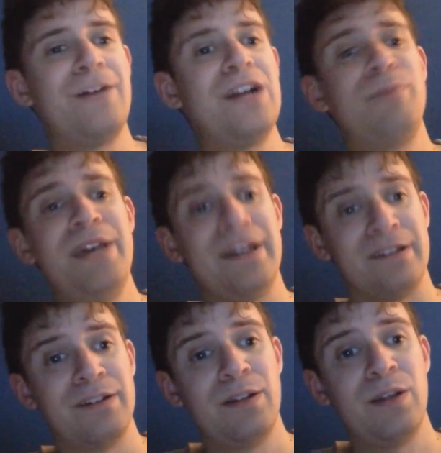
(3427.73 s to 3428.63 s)
final pick
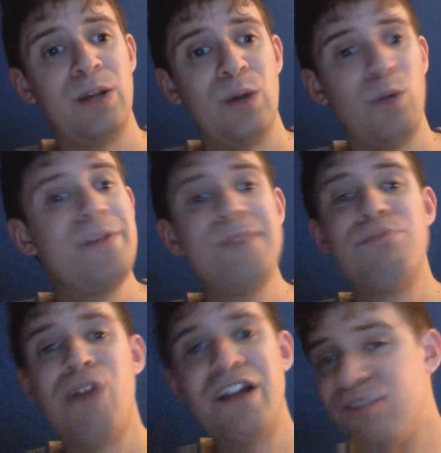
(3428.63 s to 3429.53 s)
will be
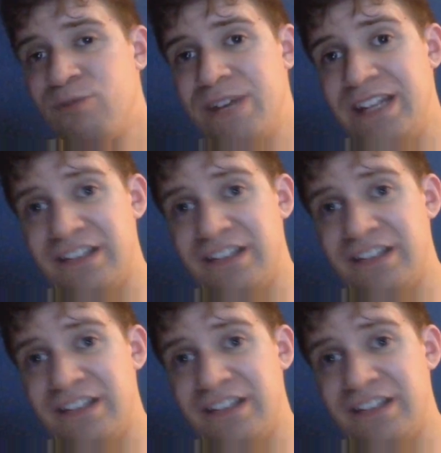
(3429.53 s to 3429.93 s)
Bronson Reed.